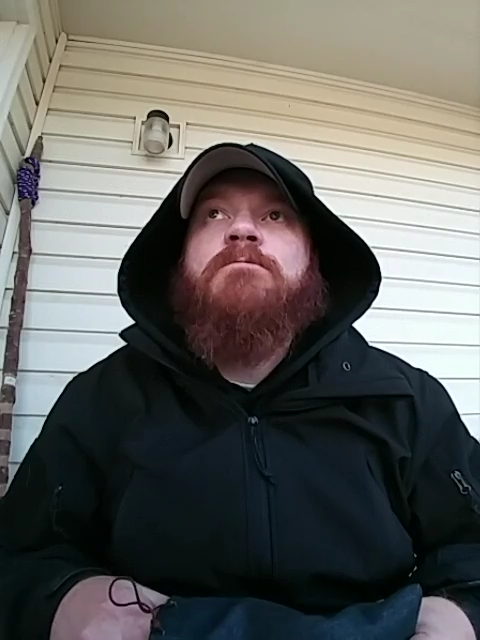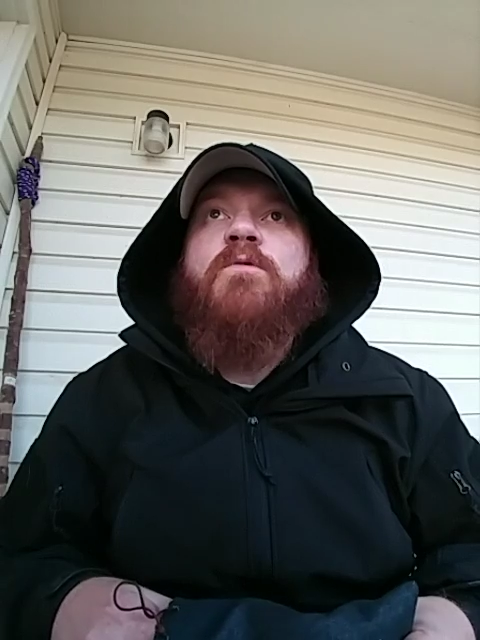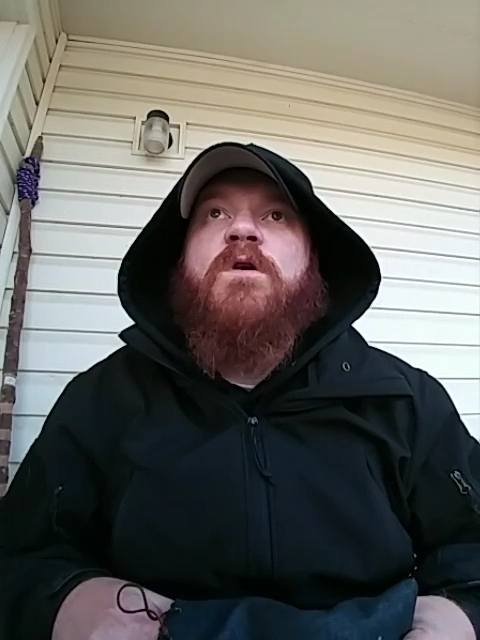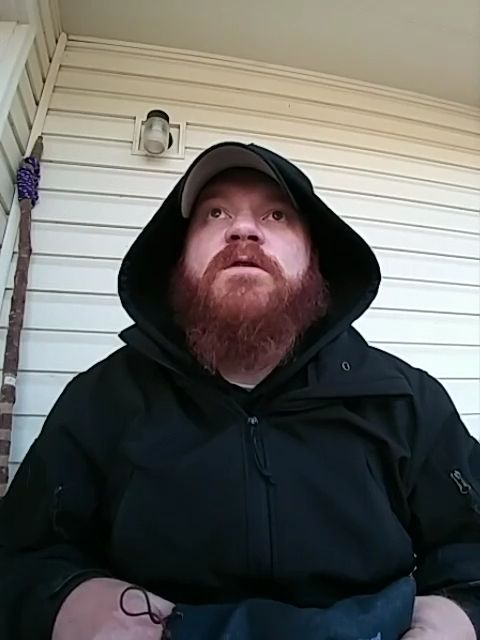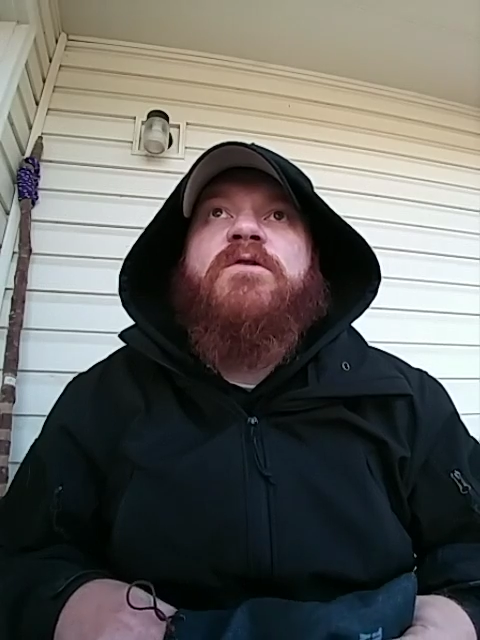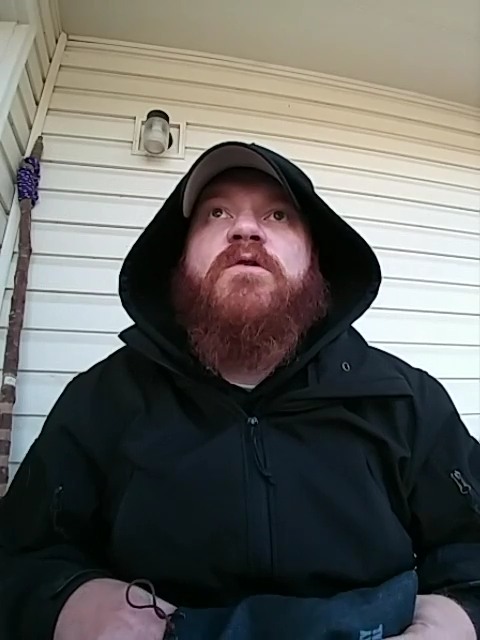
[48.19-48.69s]

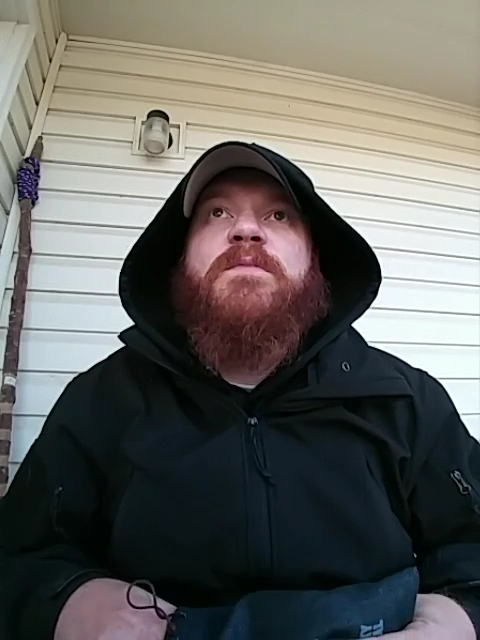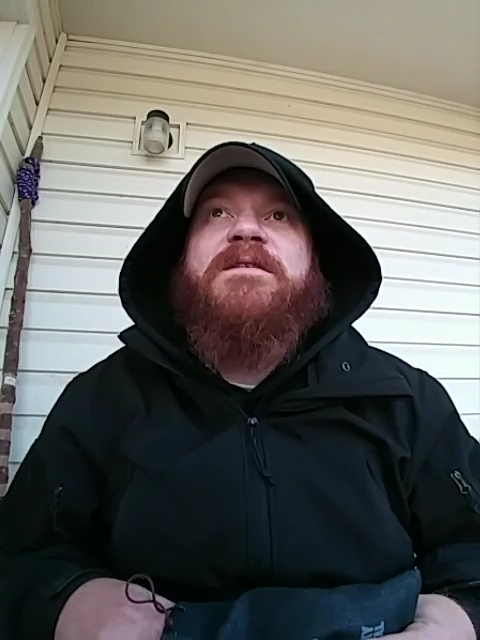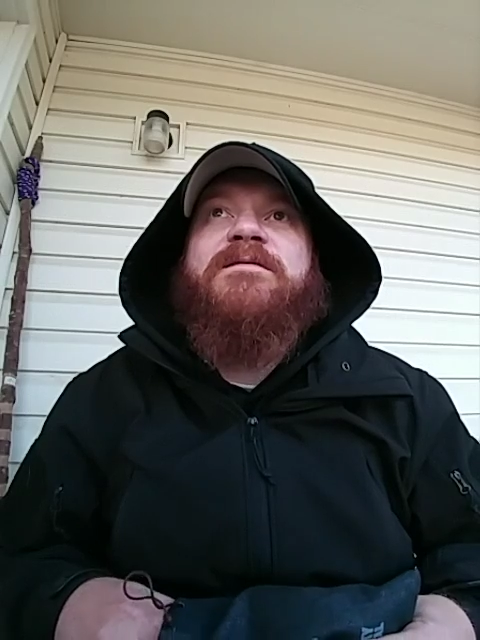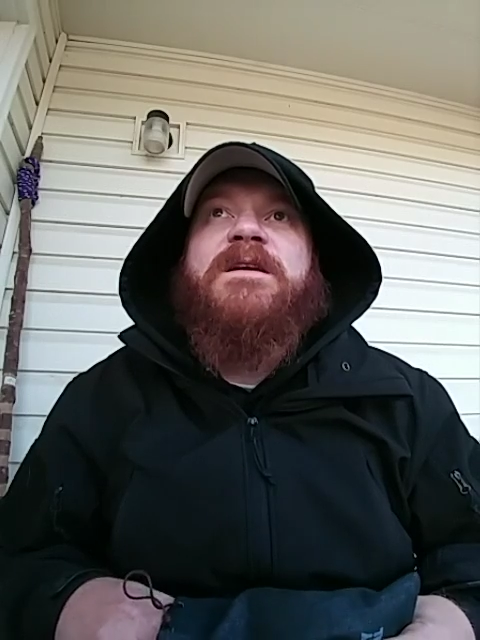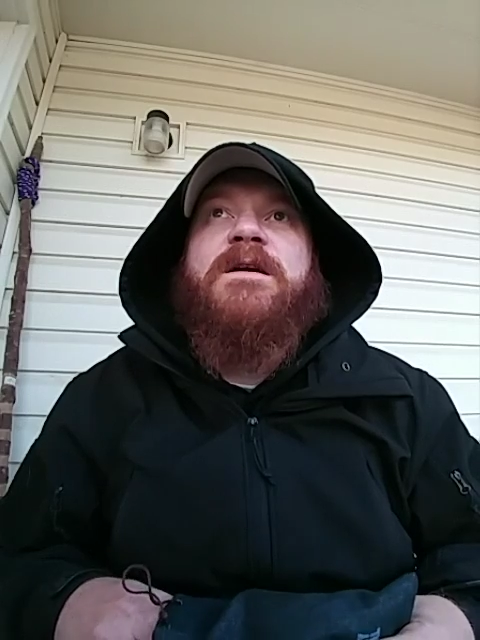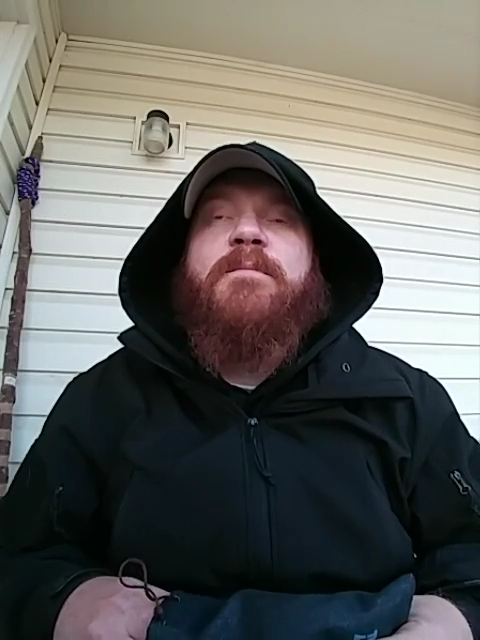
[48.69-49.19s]
whether it
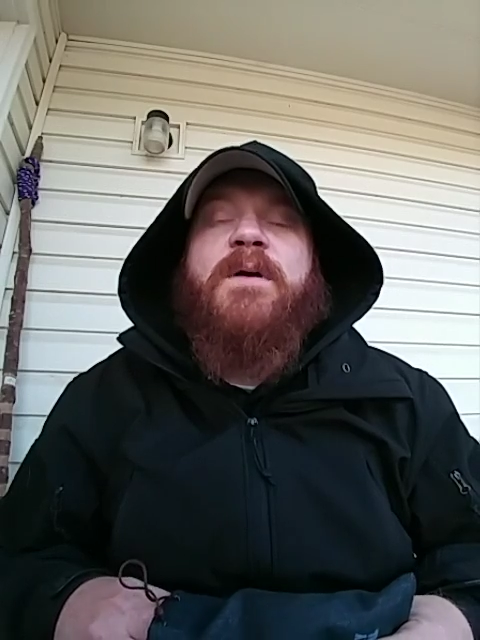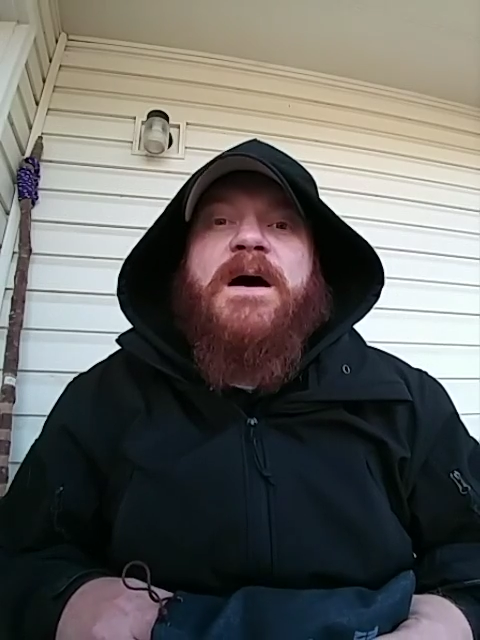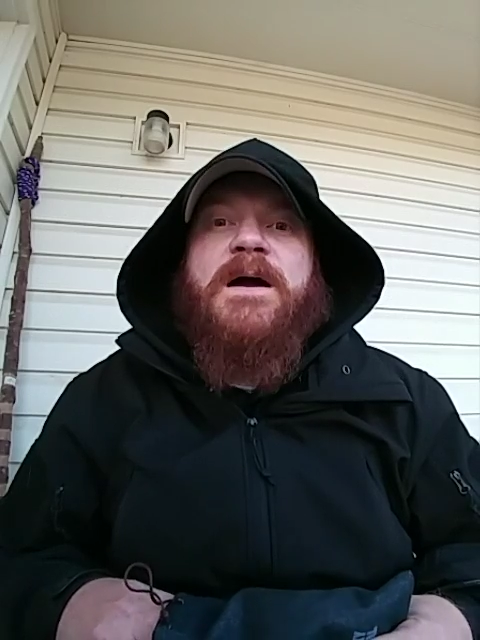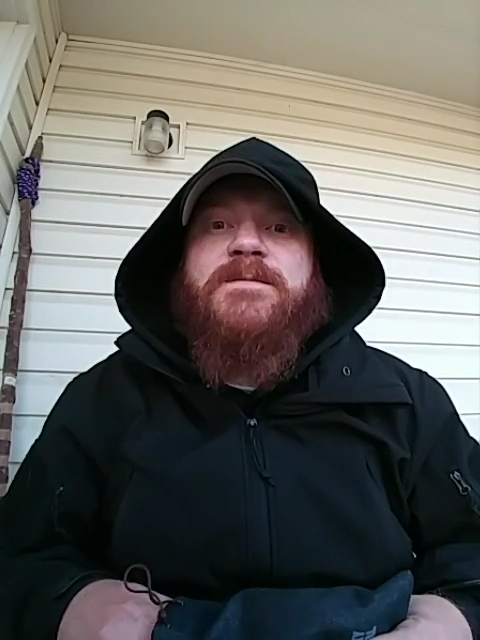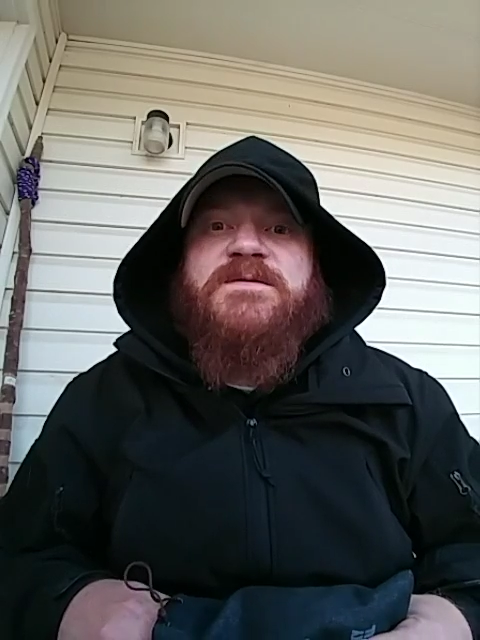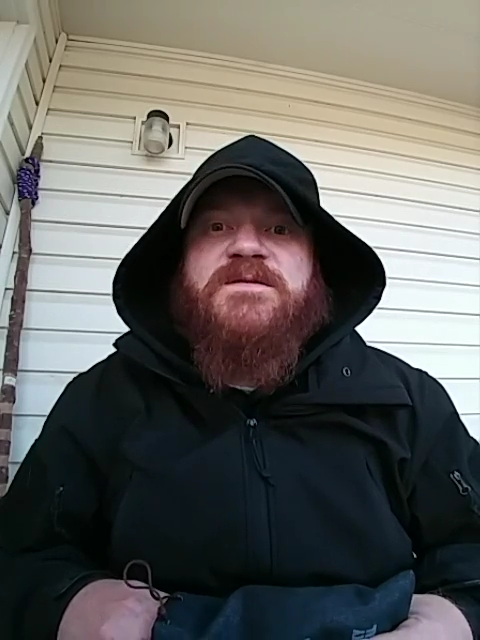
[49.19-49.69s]
be via
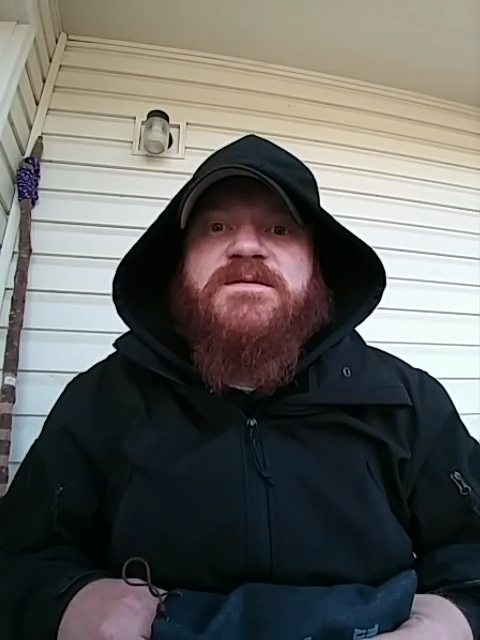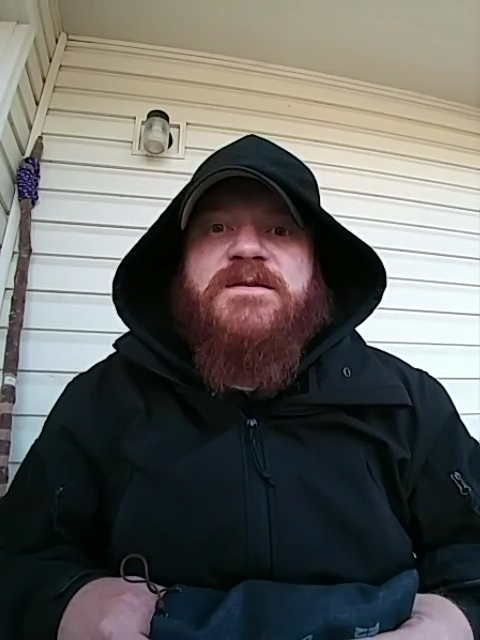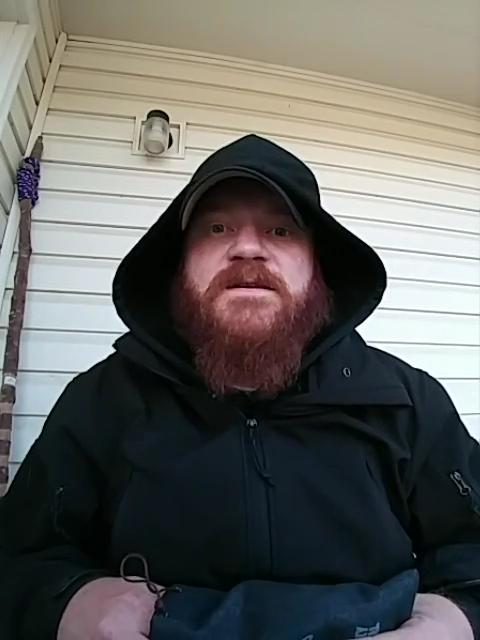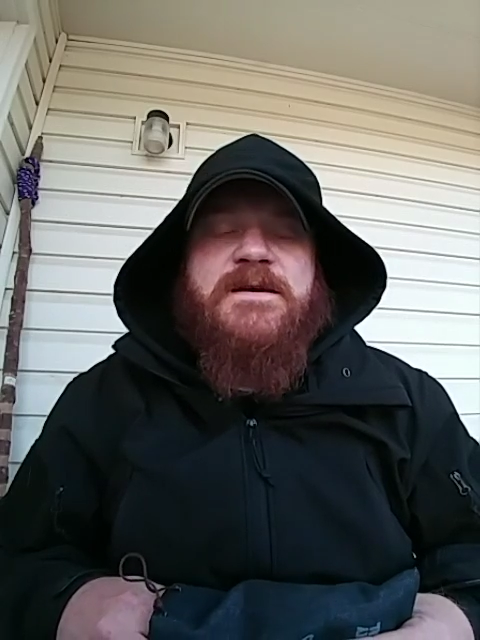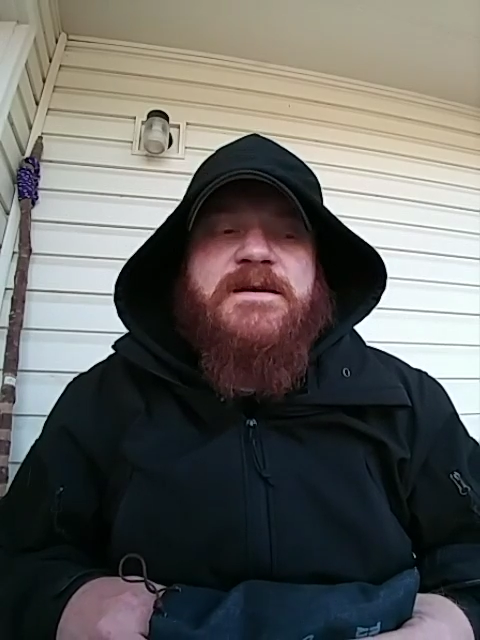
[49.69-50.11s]
pipes